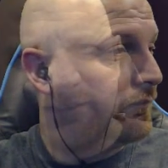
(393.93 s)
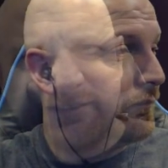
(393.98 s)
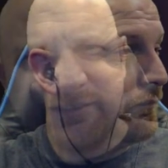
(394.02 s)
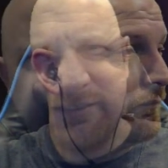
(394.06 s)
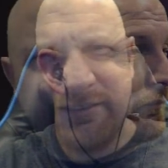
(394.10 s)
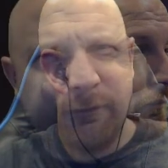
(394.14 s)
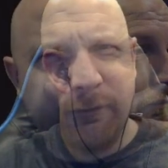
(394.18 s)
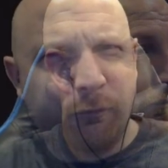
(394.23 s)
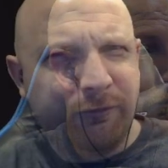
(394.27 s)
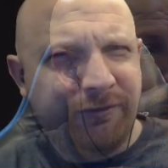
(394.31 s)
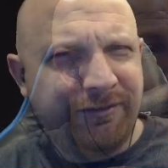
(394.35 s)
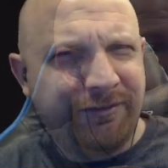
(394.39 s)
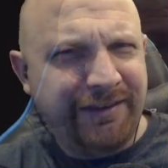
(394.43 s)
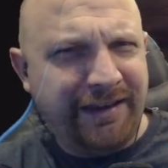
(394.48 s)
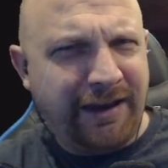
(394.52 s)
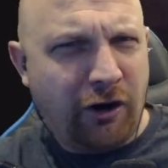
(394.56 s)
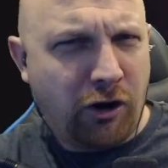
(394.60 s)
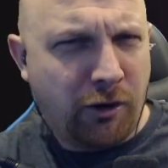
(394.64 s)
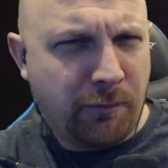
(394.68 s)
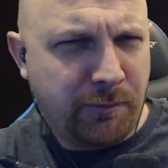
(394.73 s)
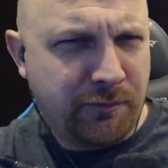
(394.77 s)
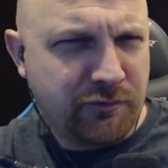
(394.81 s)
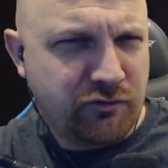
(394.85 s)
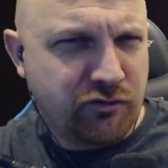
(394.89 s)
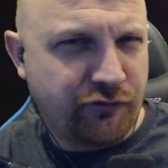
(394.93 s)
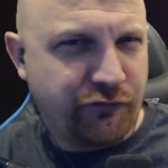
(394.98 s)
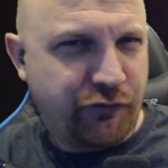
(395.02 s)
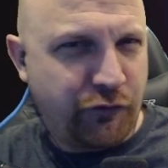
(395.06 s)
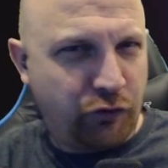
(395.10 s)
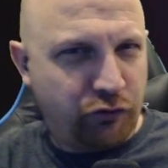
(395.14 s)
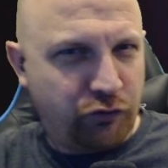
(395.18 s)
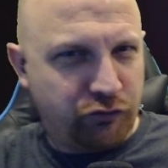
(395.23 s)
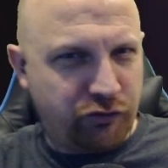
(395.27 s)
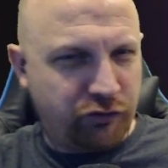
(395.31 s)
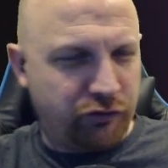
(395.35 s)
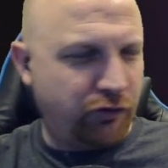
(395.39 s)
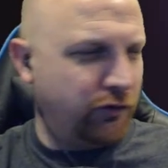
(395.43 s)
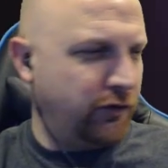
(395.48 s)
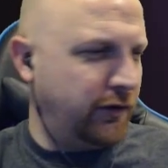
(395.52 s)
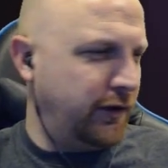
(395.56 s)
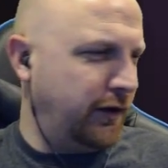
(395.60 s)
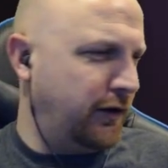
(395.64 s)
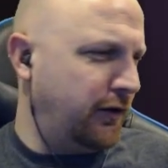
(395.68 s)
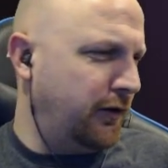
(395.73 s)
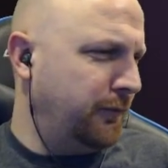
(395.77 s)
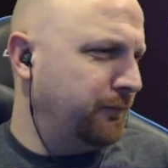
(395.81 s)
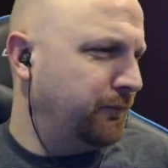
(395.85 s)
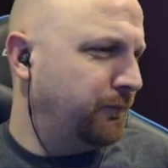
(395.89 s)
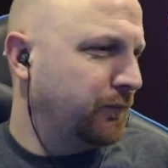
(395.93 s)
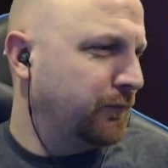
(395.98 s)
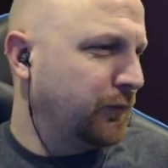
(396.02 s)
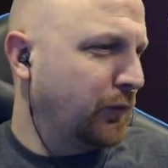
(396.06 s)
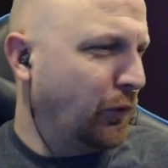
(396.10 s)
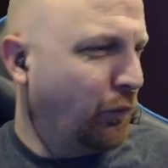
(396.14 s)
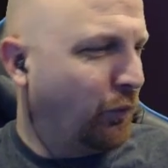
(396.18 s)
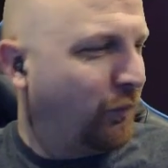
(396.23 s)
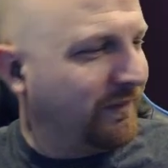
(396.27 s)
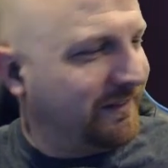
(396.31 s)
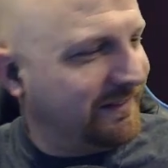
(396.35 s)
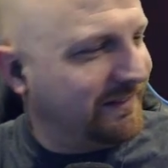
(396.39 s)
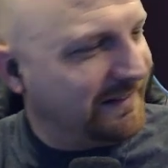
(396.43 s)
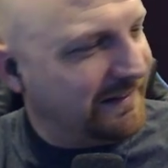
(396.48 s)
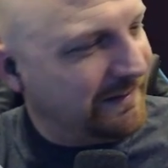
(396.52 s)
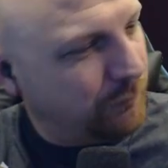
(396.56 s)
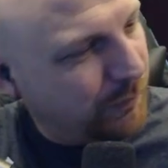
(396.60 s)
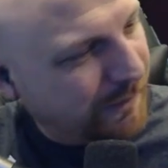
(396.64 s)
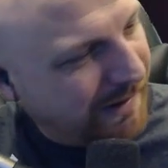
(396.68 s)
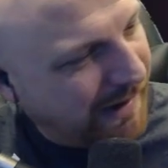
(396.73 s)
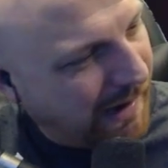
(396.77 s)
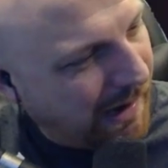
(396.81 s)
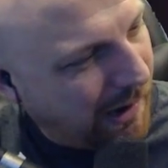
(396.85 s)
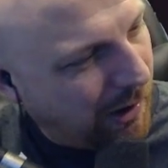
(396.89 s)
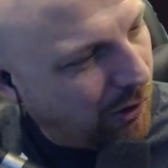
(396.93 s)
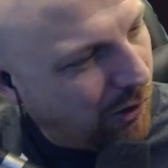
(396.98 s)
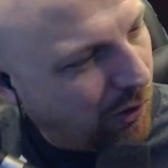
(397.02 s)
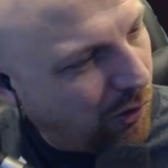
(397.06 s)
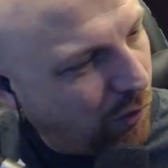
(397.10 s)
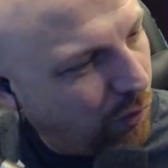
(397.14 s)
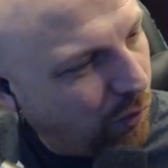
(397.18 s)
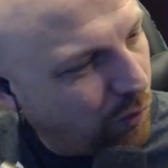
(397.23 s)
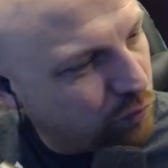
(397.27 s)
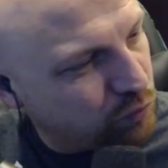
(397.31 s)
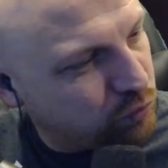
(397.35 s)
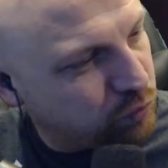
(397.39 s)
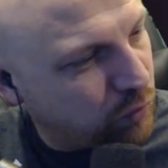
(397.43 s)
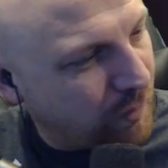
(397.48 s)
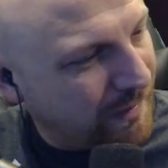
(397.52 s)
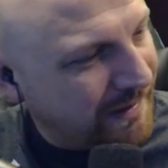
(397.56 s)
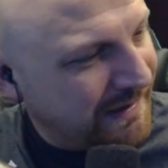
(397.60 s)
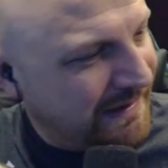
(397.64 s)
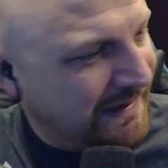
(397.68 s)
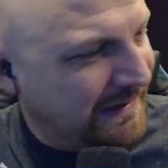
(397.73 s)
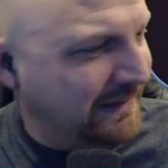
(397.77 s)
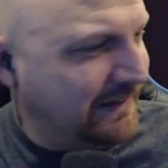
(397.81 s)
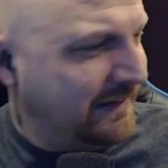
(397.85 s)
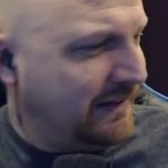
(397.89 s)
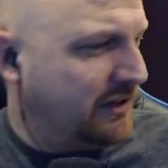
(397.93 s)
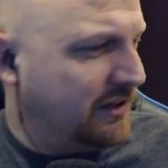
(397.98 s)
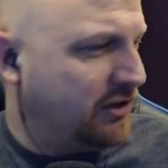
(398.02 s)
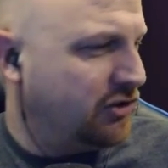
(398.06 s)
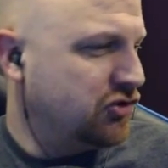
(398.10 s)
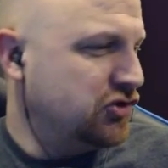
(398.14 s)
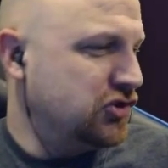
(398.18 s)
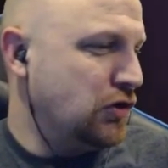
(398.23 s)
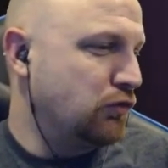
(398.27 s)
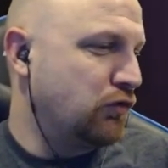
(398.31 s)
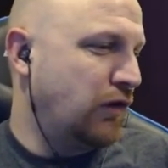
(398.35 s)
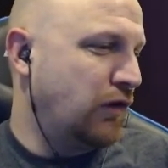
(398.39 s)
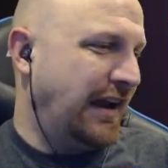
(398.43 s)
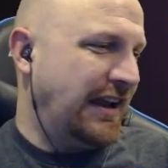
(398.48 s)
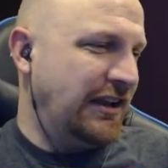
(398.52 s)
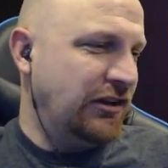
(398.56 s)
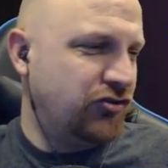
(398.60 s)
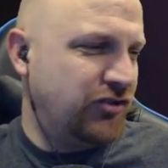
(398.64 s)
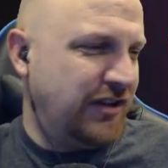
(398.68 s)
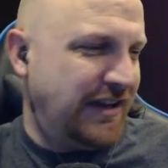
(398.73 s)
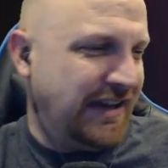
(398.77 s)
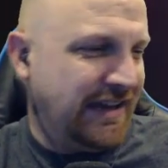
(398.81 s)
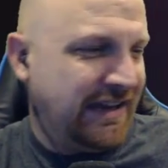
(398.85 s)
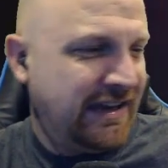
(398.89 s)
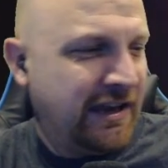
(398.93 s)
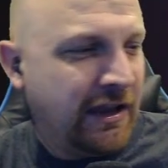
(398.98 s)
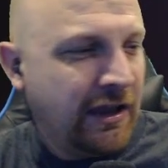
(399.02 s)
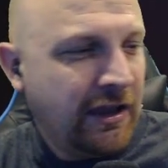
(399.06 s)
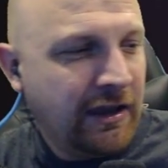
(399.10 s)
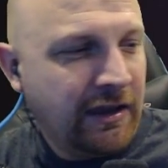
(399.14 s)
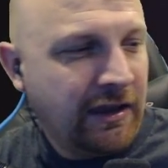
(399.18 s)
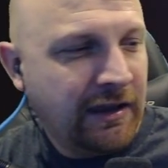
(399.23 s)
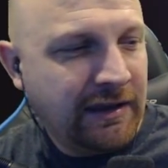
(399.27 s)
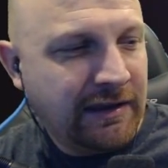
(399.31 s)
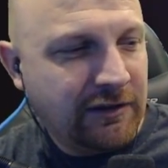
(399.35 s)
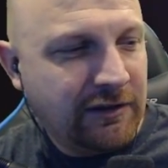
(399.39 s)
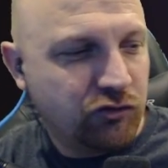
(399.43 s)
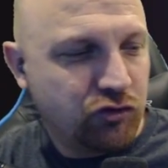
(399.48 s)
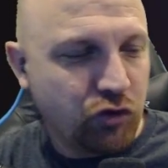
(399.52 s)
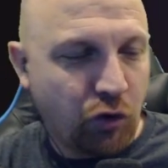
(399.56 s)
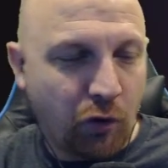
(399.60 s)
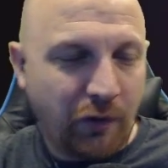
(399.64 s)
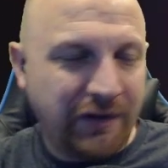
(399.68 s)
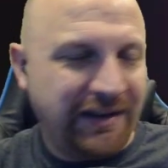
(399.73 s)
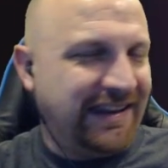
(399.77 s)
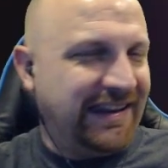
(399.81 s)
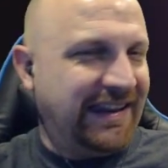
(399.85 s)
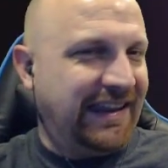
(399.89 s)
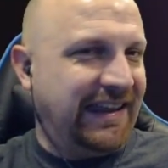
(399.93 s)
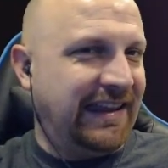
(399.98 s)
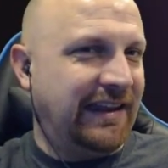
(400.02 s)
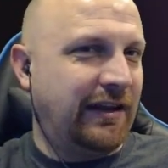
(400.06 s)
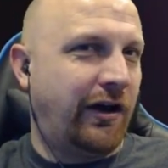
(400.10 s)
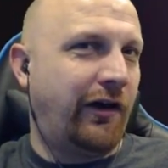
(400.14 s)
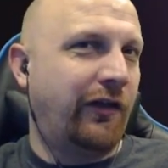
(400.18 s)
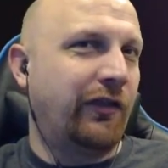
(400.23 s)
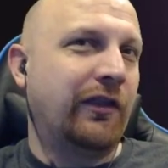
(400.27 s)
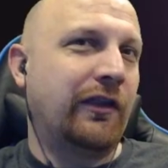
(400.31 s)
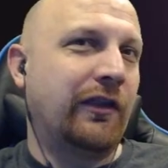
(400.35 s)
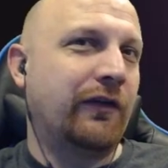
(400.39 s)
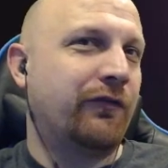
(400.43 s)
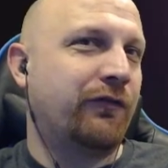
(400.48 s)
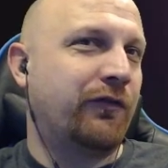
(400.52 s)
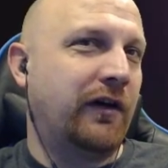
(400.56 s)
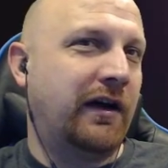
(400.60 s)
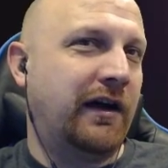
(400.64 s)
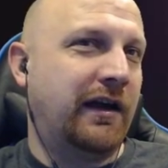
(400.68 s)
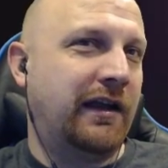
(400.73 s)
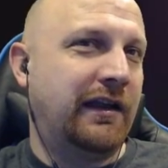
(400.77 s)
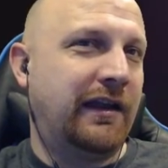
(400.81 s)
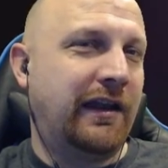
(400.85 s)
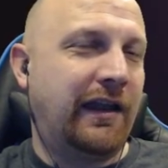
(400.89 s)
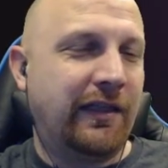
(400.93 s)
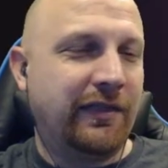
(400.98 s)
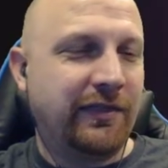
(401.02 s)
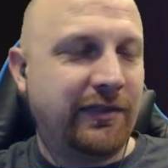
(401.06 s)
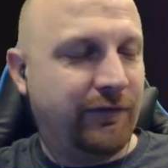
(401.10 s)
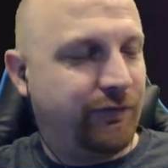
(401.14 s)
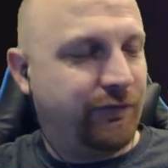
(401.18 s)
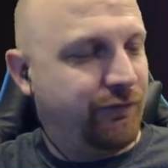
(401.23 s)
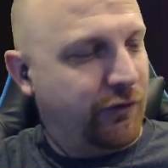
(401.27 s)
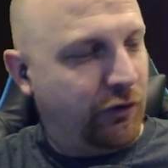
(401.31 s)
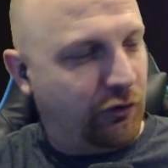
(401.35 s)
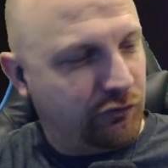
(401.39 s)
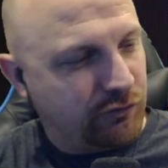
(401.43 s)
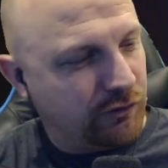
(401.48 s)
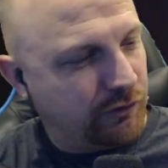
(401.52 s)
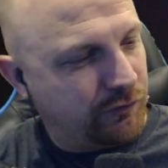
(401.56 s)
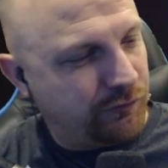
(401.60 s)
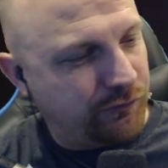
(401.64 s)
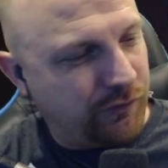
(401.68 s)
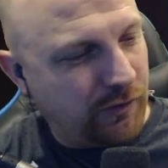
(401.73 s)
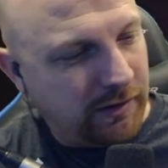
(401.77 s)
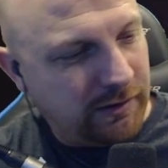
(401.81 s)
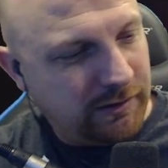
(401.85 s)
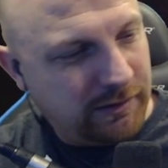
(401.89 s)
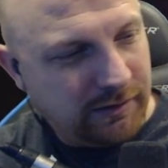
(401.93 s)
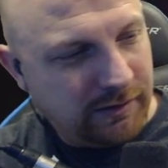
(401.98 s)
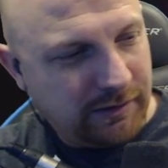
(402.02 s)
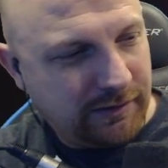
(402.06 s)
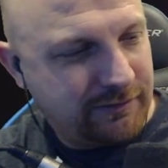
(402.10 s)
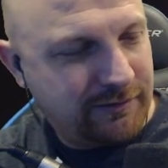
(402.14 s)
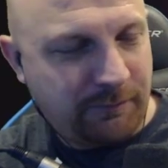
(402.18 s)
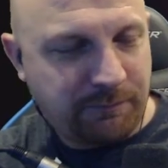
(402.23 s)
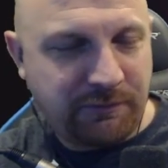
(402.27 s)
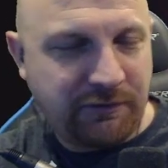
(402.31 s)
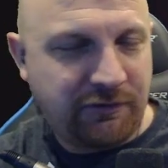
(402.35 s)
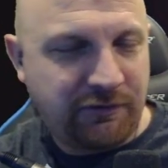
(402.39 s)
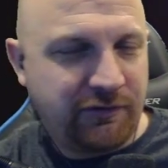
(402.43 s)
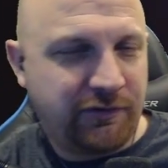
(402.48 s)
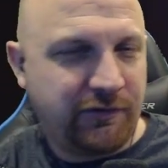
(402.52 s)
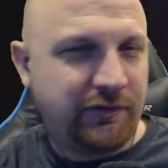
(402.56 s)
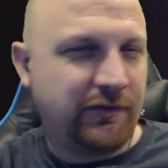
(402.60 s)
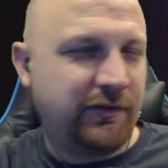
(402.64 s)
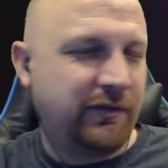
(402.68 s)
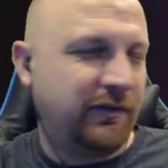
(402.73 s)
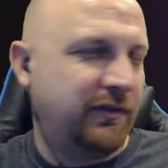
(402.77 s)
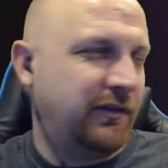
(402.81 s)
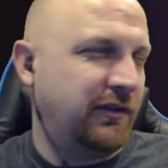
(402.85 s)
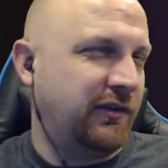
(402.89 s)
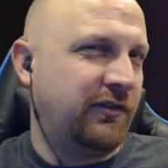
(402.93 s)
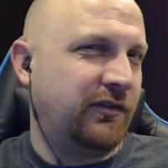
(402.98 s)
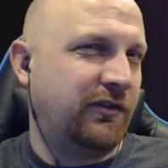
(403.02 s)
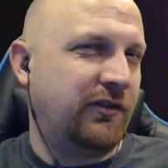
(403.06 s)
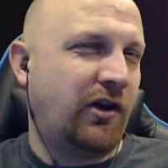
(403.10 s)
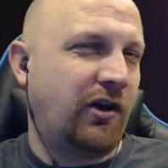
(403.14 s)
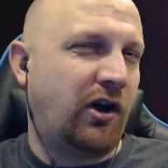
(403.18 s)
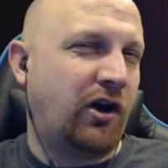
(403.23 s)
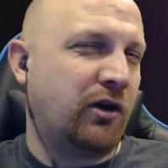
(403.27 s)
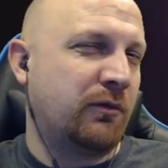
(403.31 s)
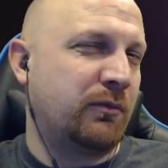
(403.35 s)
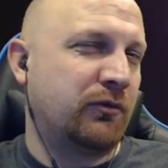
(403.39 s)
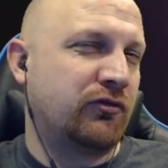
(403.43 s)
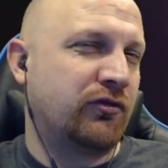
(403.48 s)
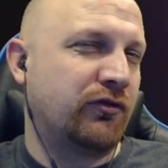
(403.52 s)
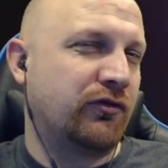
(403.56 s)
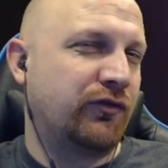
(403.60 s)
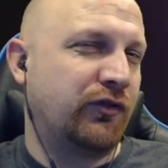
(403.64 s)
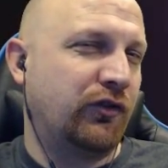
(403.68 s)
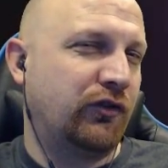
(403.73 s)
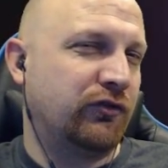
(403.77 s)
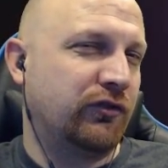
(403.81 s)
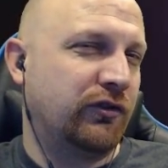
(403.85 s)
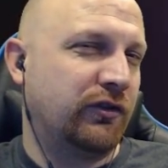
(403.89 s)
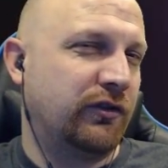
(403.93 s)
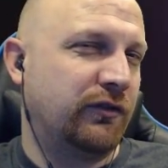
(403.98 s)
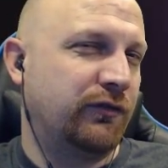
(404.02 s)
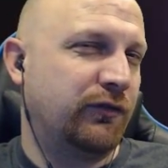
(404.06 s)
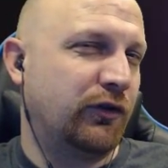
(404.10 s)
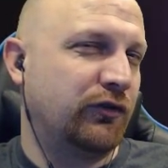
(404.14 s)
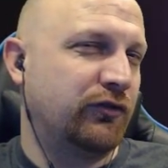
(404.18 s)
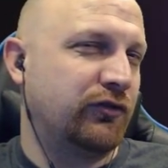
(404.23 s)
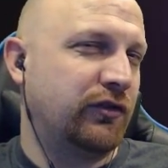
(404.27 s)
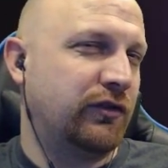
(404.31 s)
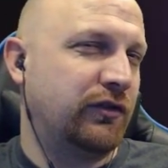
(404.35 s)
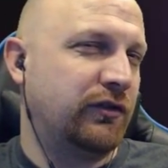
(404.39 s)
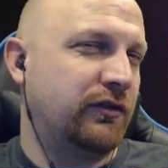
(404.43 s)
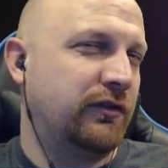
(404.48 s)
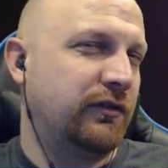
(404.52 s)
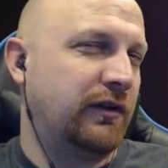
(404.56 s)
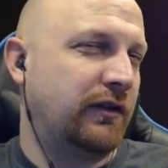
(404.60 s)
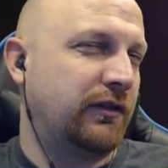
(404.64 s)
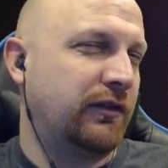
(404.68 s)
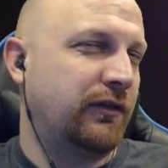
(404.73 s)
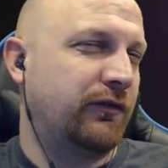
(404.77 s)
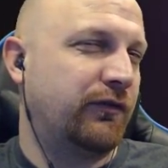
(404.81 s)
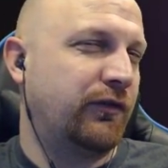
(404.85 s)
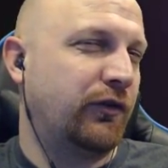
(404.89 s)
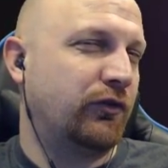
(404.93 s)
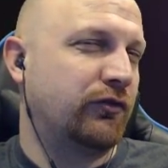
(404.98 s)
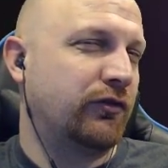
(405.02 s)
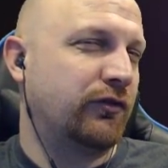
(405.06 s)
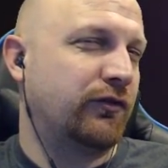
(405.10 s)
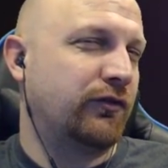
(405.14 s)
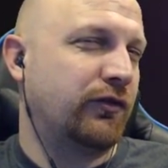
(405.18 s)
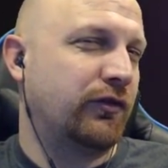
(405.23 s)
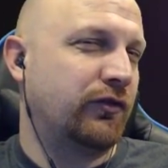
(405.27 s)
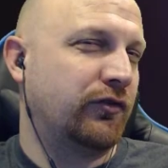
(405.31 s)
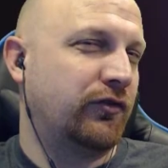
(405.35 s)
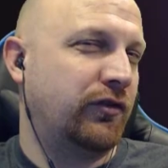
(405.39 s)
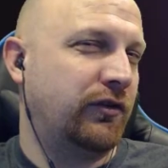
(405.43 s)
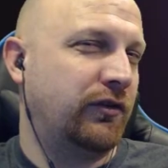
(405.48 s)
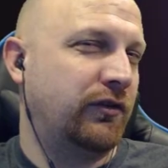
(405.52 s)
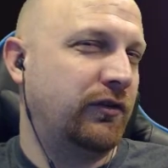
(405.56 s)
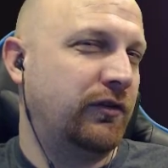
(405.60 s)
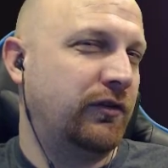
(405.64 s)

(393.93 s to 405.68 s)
I want to say Arbiter Vildred earlier. What we got? Rain-Shi joining in on the fun, the Vildred fun. Except this is the Arbiter Vildred version, not the Vildred version.